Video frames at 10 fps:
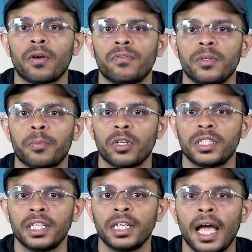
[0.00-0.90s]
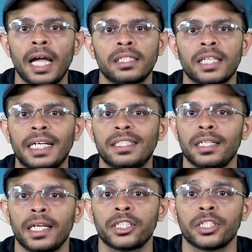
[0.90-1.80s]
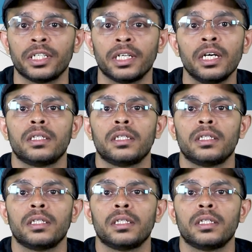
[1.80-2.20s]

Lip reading: of the project and site selection,